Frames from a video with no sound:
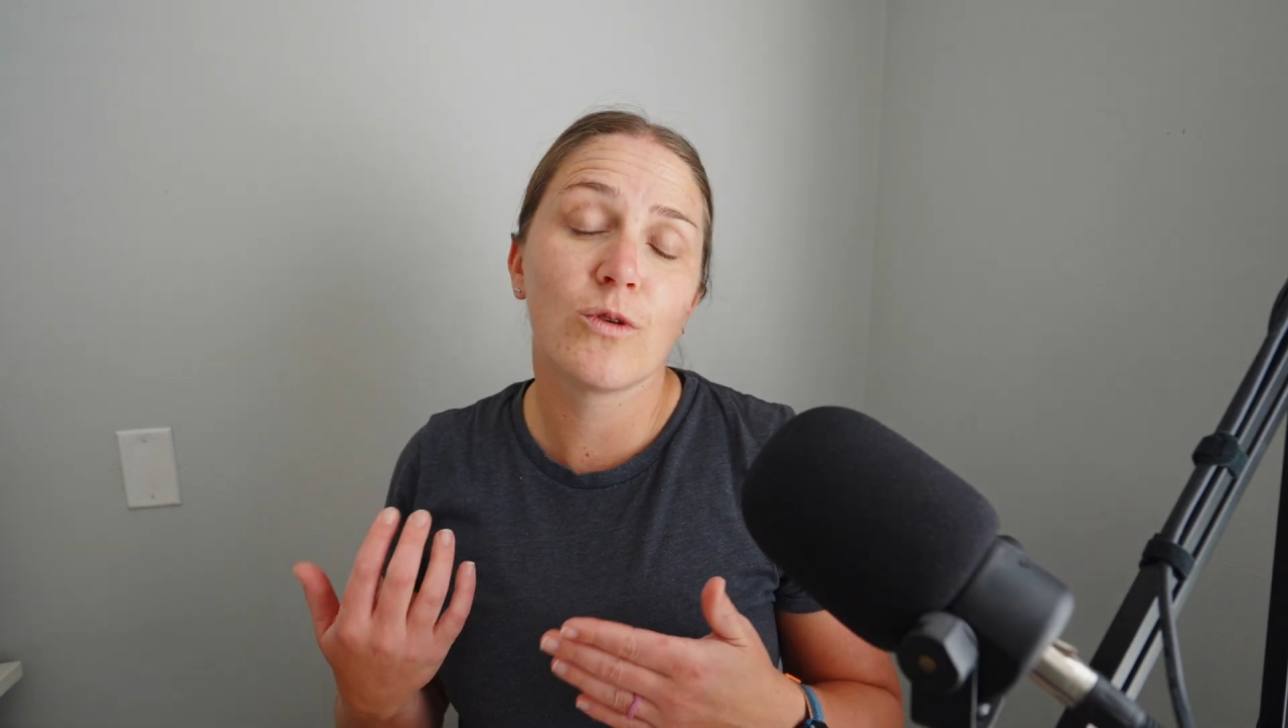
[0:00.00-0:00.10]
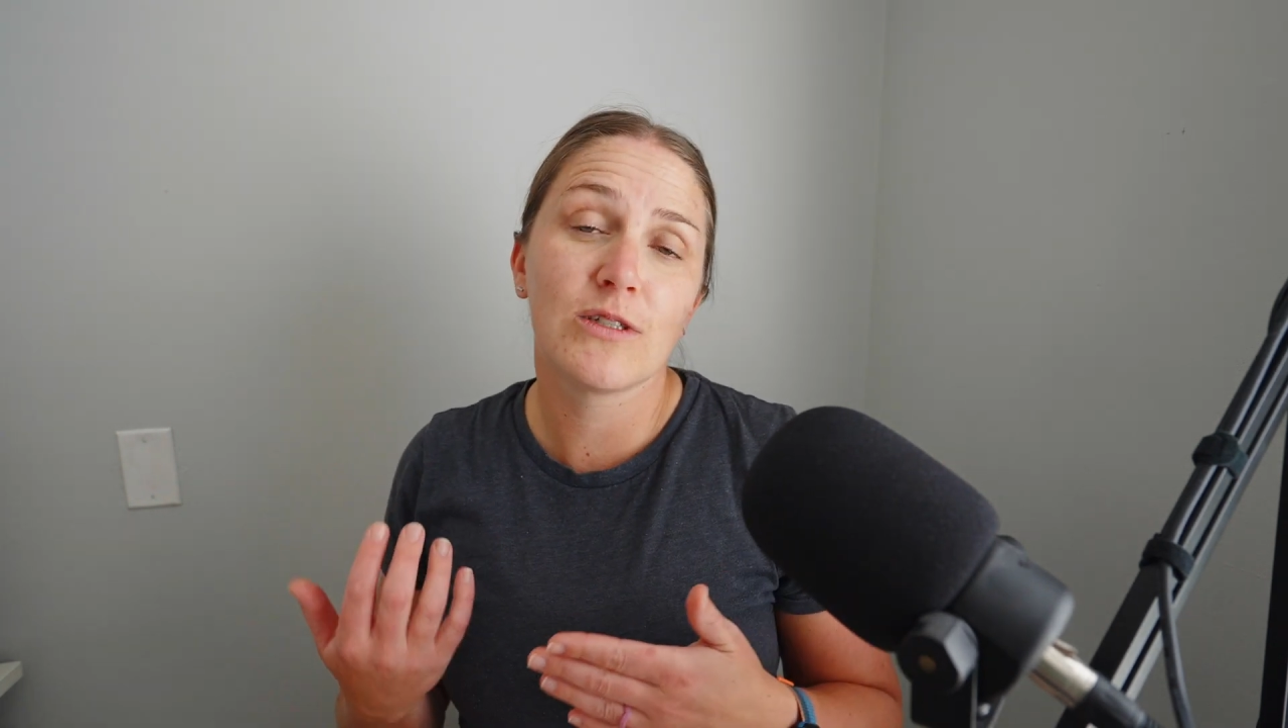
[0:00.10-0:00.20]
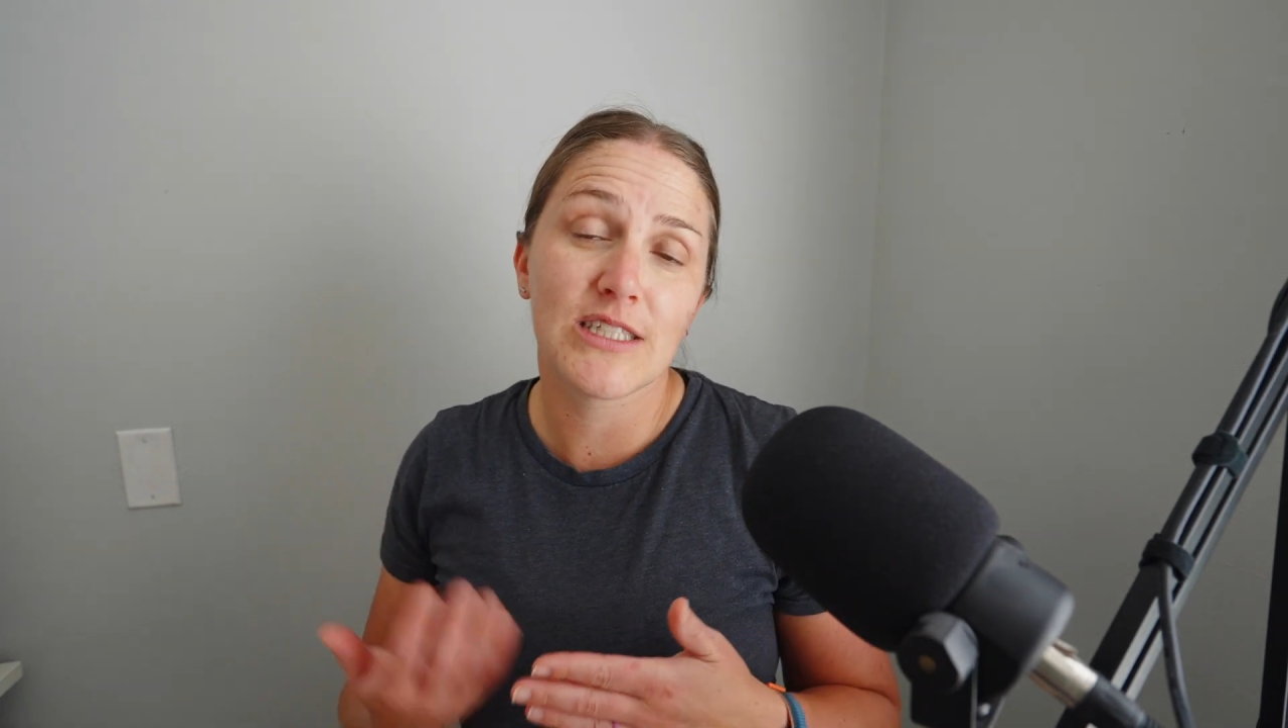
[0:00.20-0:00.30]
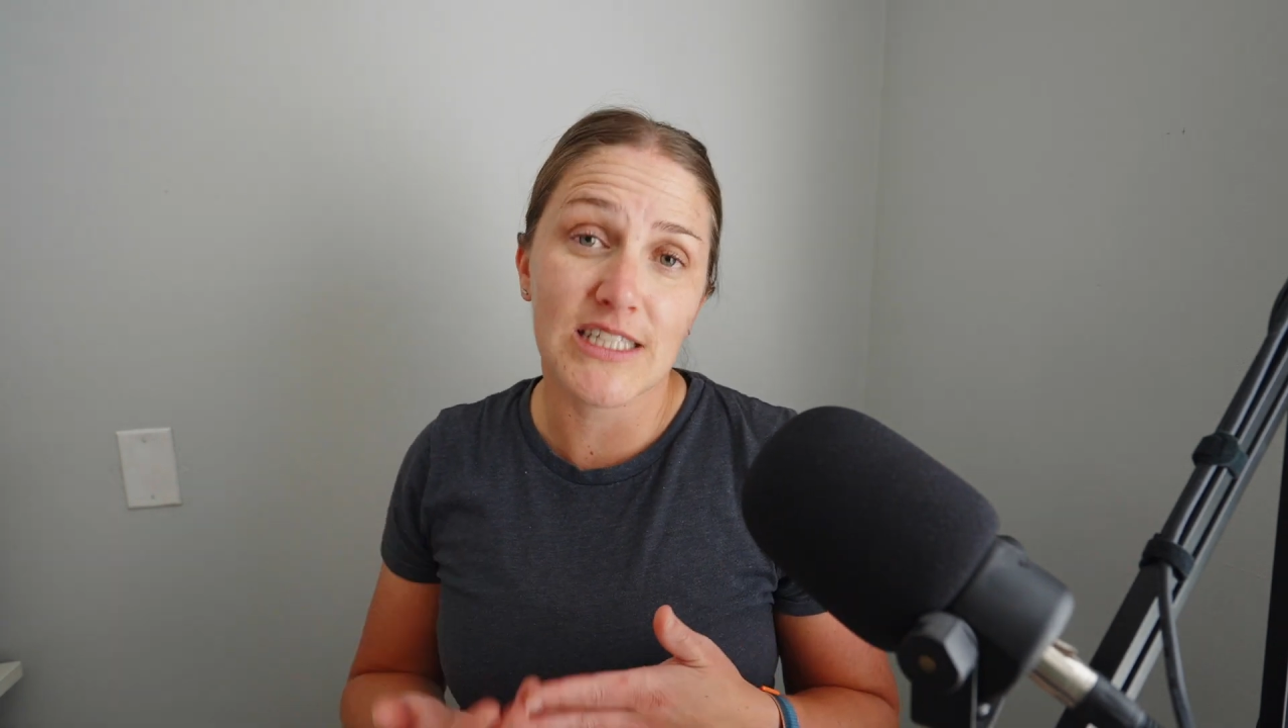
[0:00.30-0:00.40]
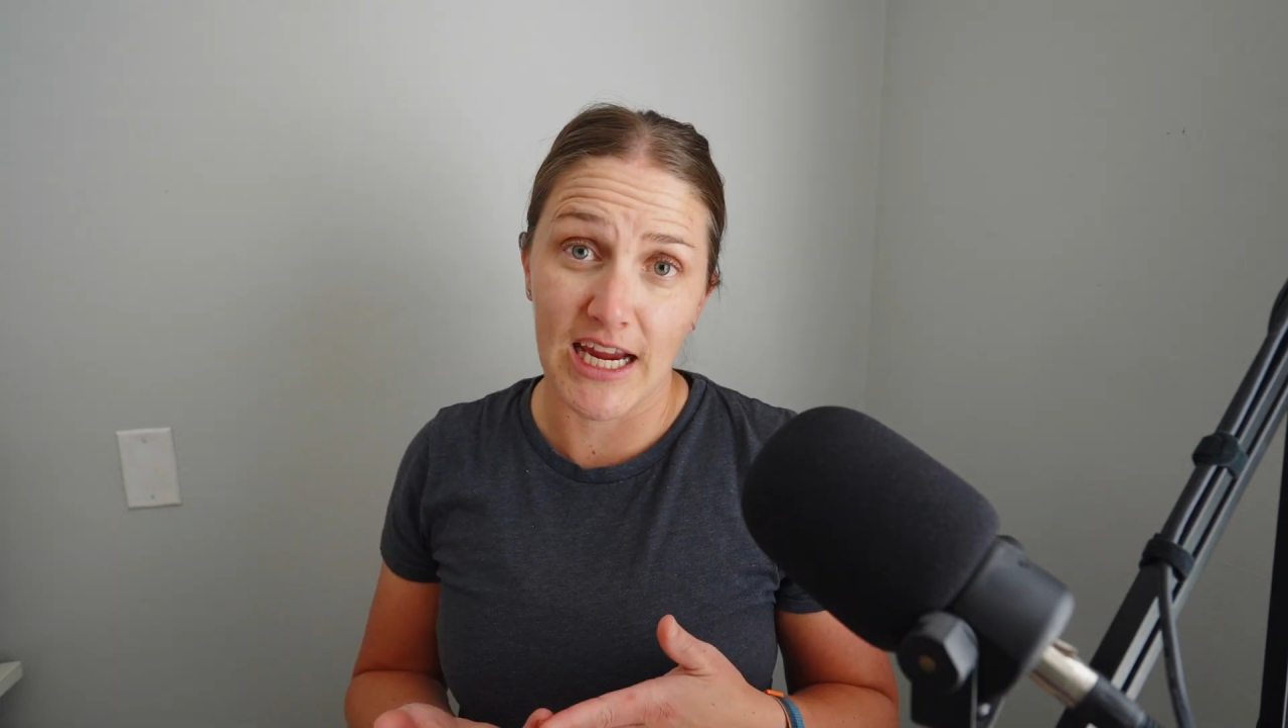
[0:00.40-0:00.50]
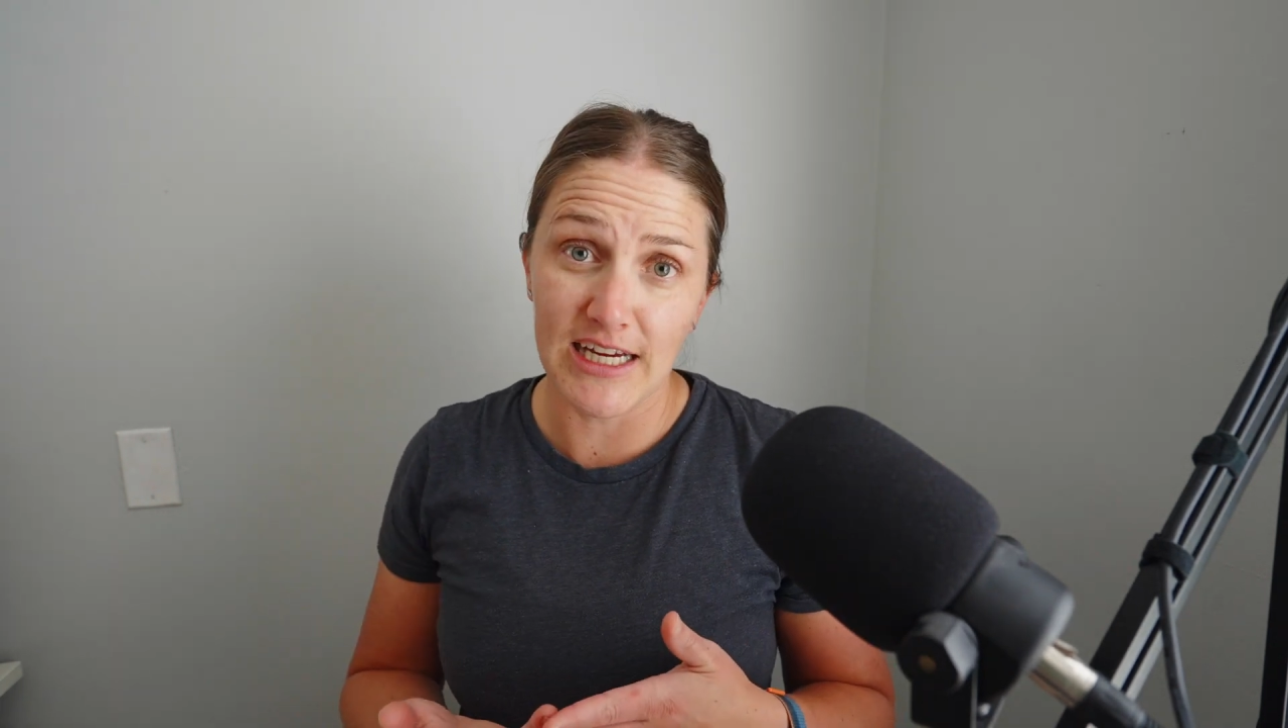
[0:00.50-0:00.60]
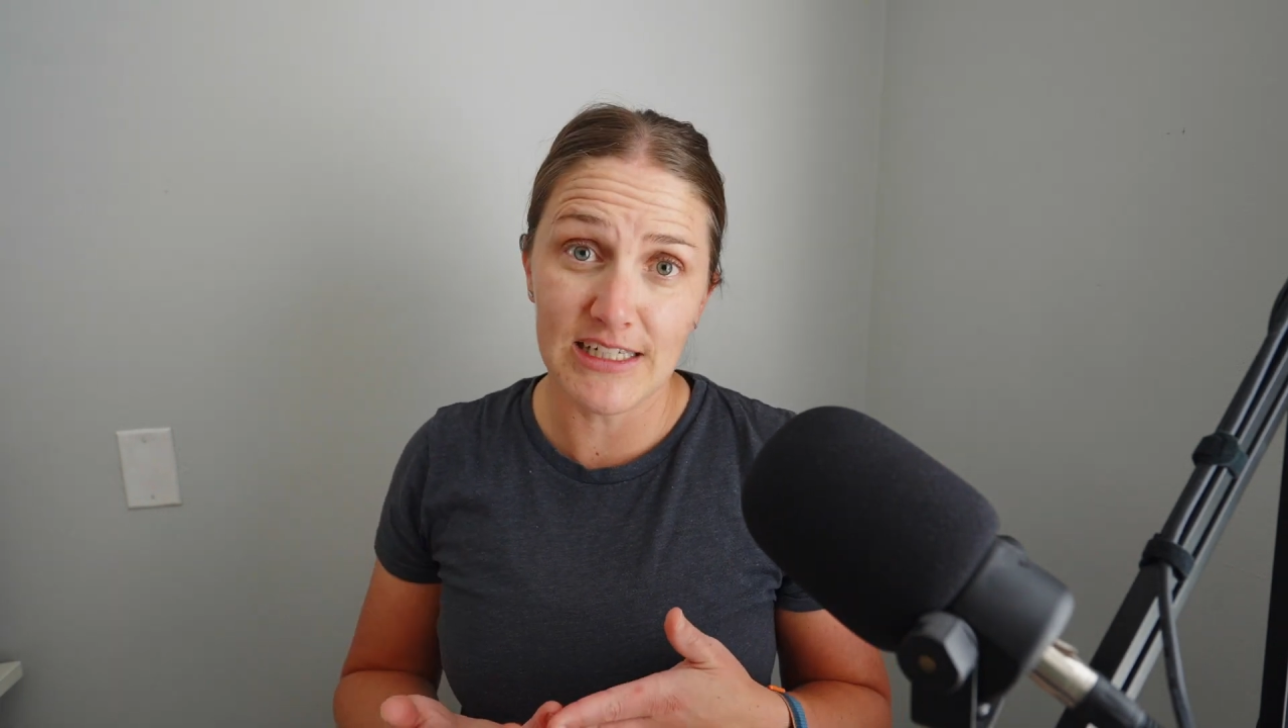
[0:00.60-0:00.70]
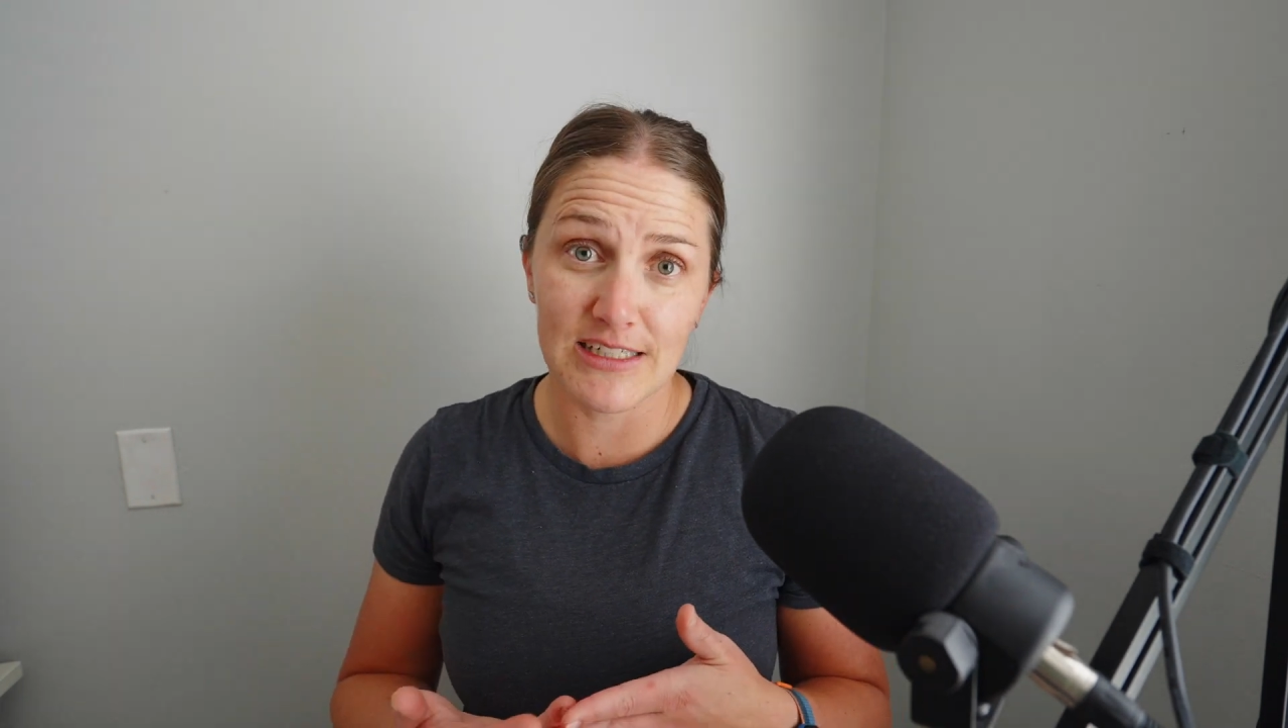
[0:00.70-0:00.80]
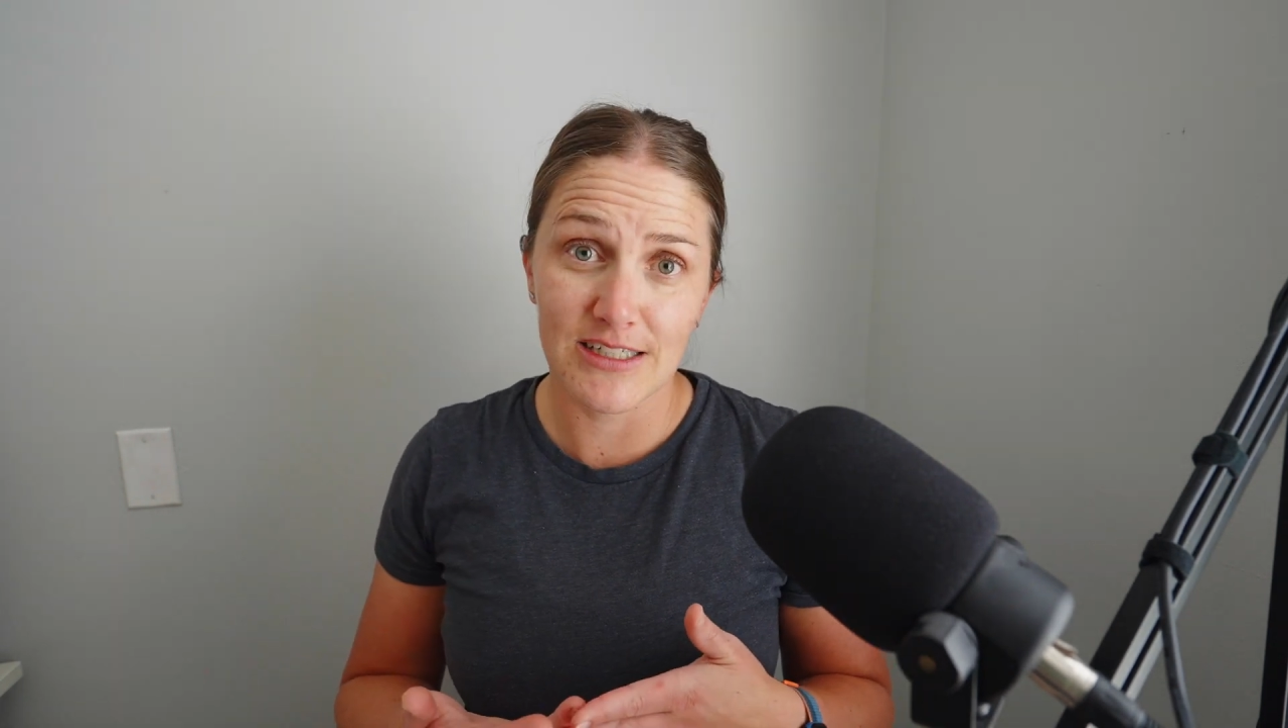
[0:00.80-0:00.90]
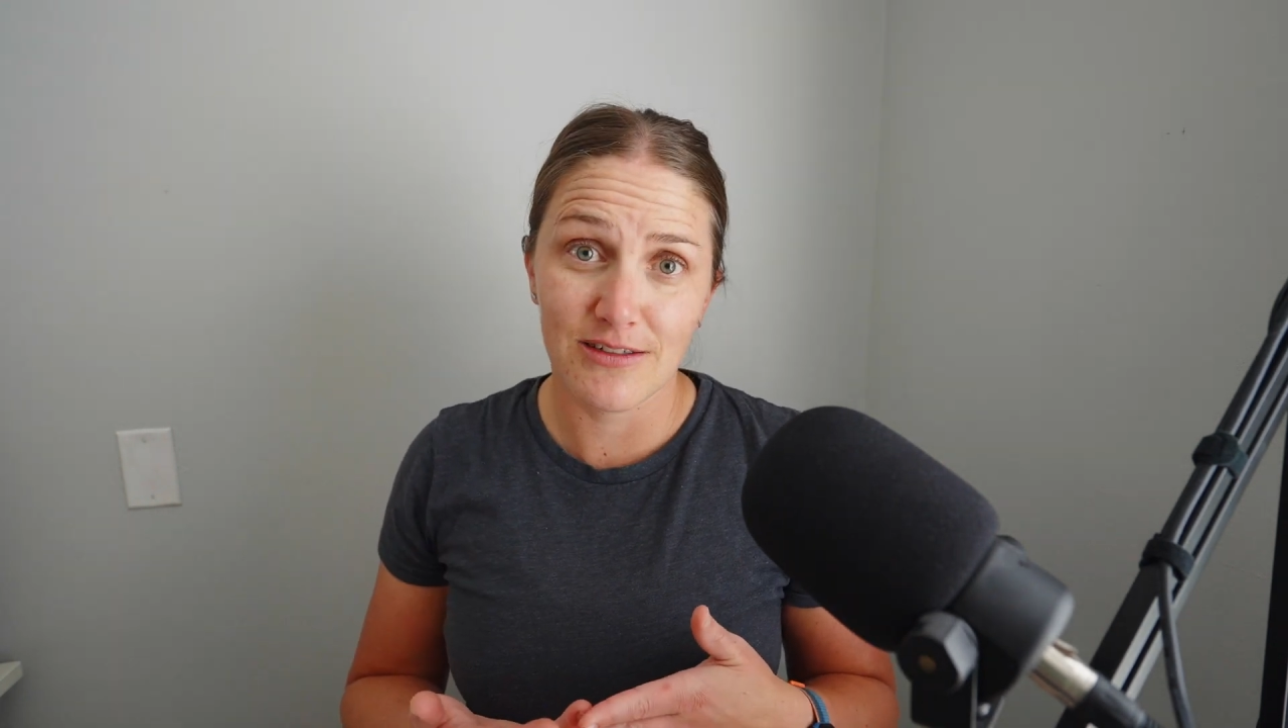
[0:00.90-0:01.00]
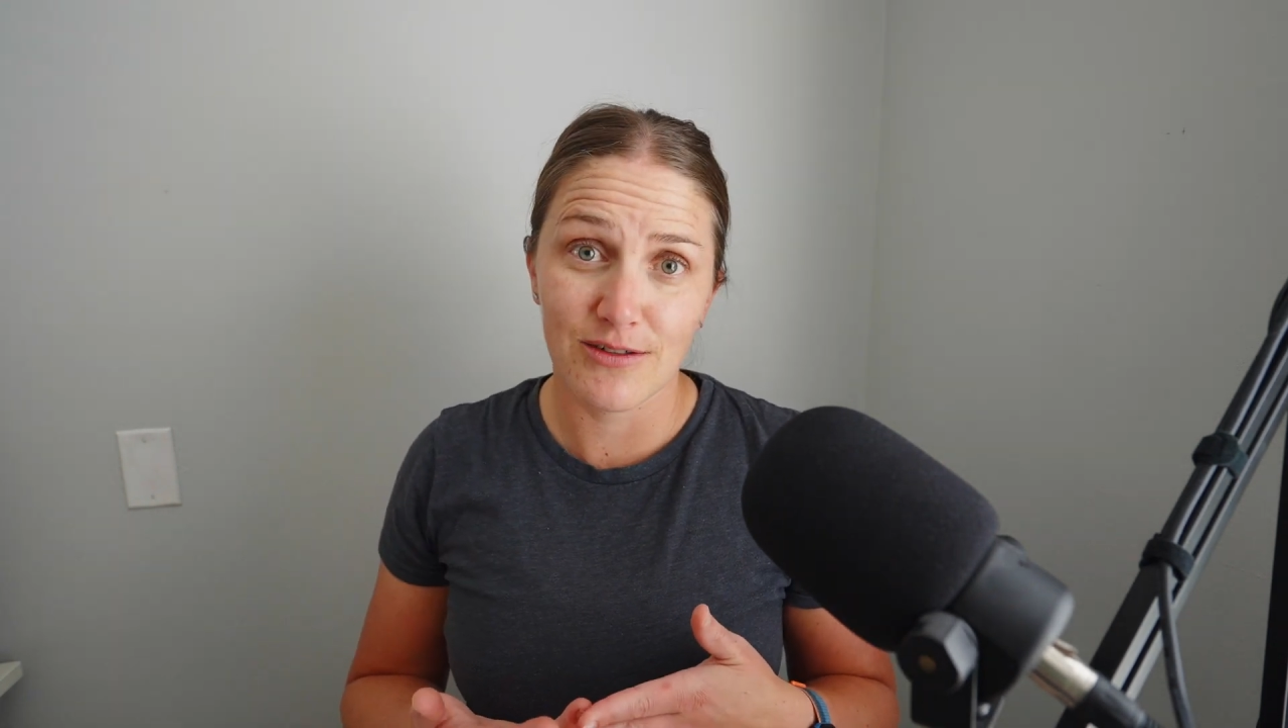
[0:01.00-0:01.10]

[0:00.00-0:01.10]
site,